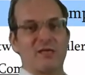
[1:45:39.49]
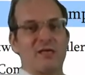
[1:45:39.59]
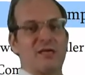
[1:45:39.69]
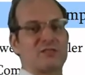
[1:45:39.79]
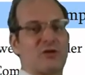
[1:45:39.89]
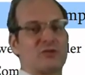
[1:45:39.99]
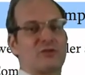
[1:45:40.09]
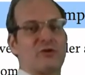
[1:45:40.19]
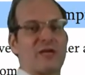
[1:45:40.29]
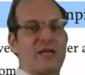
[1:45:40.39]
It's also,
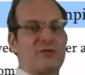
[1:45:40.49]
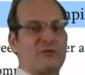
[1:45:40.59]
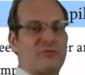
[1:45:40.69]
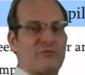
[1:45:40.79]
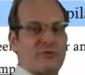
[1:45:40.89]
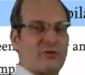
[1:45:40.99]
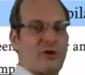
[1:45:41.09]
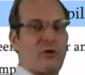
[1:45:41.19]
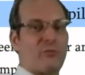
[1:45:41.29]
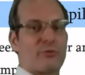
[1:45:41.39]
you can do it for the
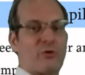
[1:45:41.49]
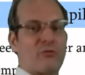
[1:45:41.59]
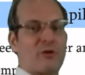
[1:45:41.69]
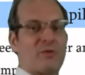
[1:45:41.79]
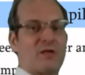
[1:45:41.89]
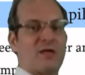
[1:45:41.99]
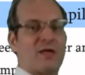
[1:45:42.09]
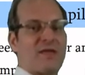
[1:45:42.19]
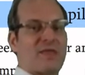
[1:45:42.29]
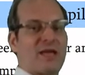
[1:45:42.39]
whole program,
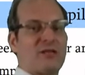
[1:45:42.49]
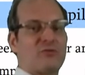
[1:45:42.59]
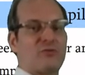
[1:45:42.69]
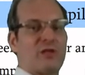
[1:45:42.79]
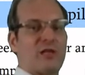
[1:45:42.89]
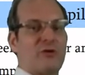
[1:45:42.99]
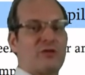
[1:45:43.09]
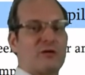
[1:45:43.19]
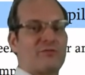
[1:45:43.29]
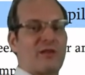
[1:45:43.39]
and then you do the loading
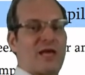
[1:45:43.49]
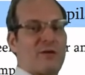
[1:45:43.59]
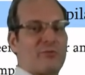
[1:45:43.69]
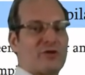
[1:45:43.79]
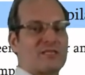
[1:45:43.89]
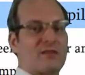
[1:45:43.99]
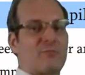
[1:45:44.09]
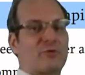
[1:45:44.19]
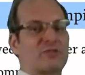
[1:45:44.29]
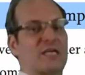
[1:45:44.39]
of the libraries and the
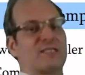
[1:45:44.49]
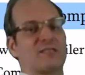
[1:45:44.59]
processing.